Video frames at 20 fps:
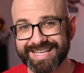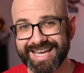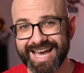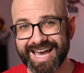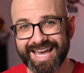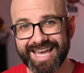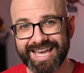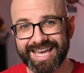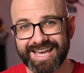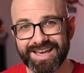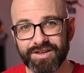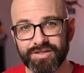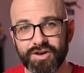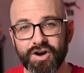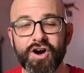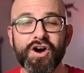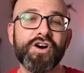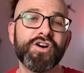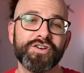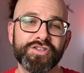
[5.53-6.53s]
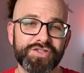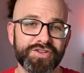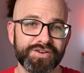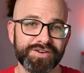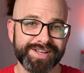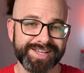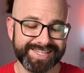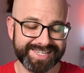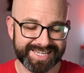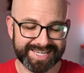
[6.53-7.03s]
guy, the
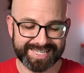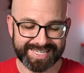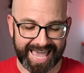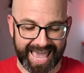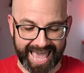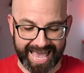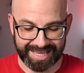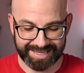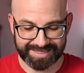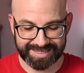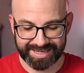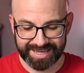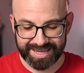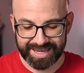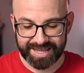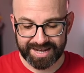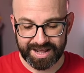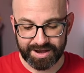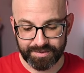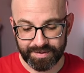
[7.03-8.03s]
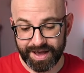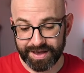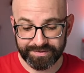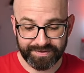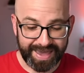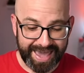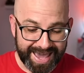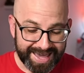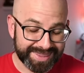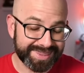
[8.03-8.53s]
R36S. Now, I've
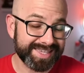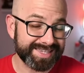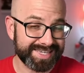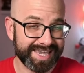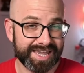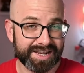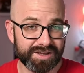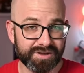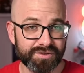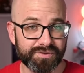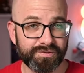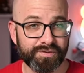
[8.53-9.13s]
had this handheld